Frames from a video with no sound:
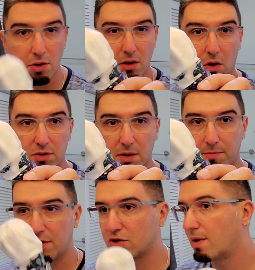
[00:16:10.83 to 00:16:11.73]
gonna load the
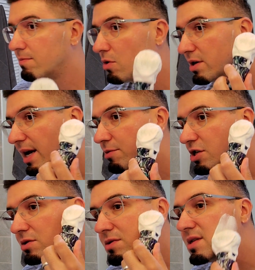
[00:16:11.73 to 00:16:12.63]
brush one more time
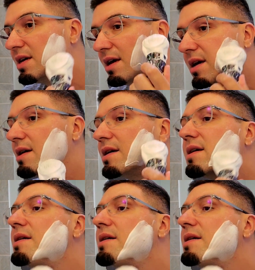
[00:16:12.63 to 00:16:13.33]
just to see